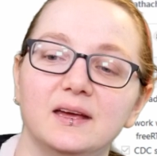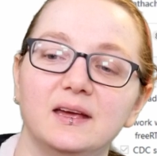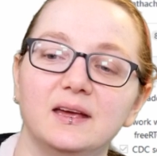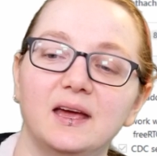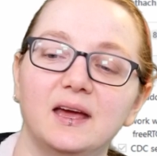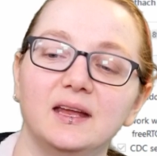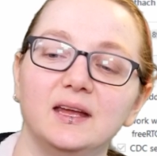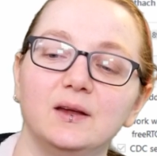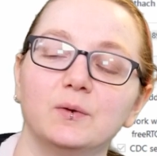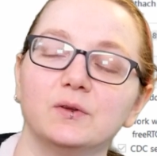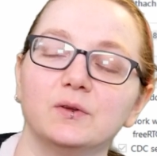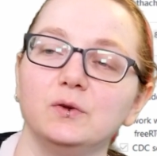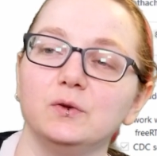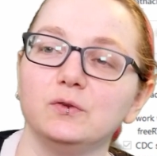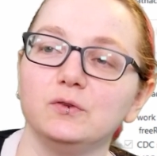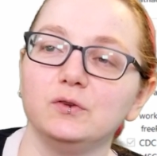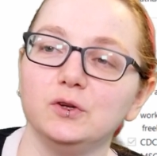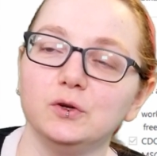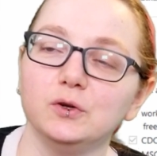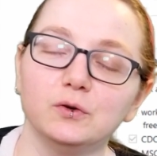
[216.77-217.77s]
anyone
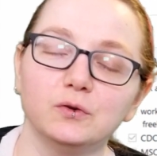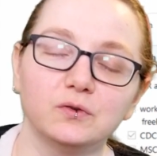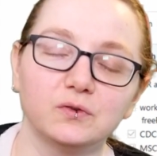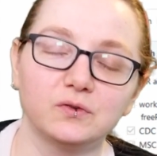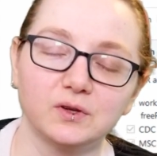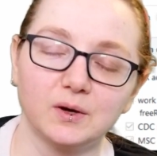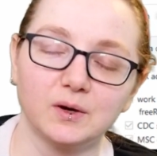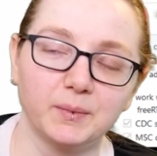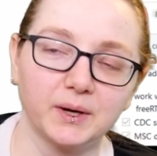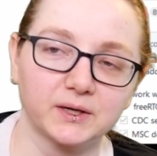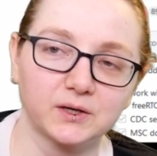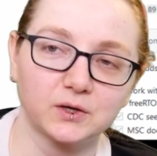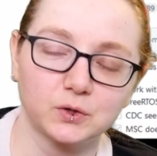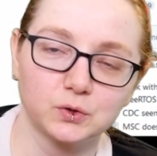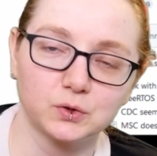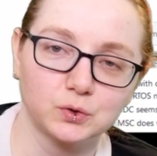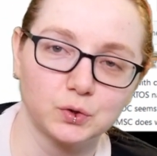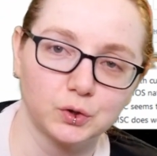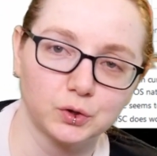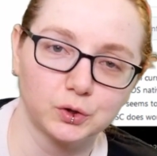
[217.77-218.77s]
who's used a
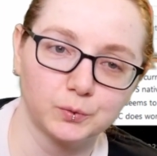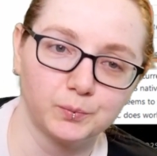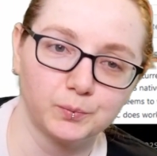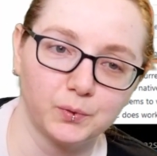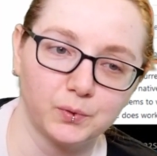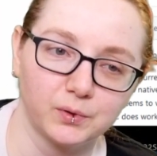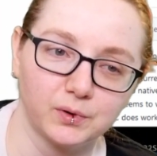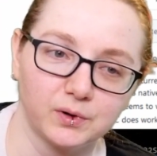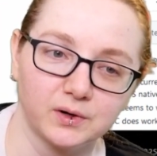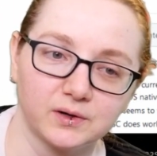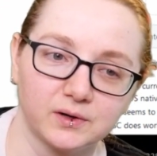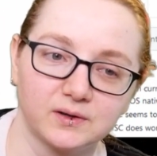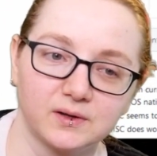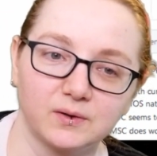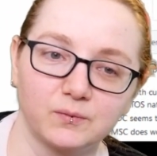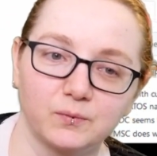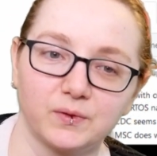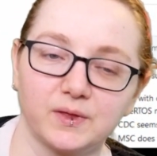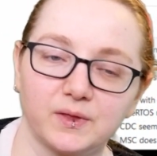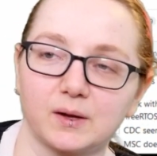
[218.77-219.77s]
microcontroller board
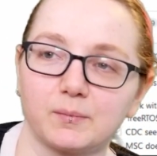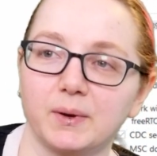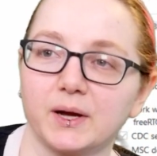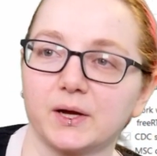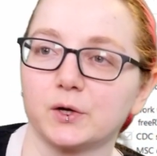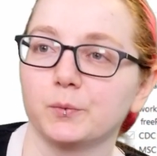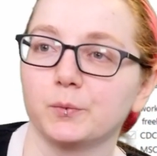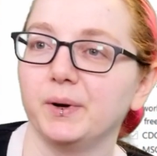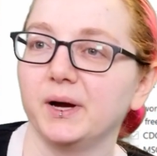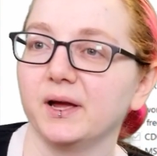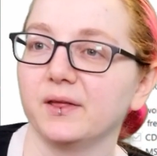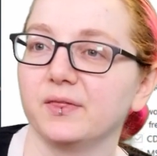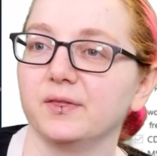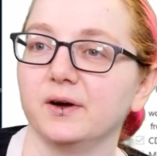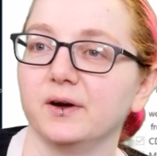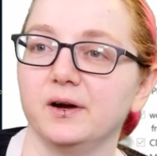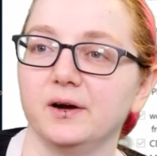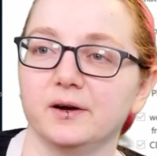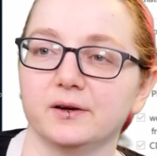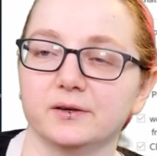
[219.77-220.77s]
that with like
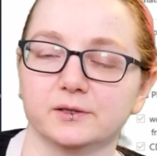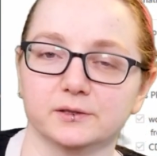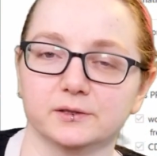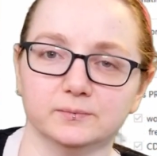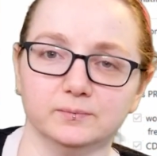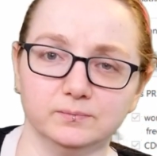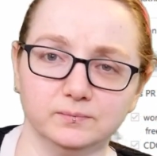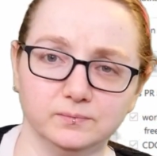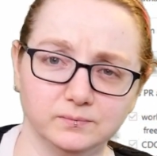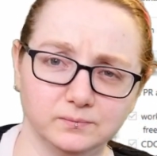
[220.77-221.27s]
MicroPython or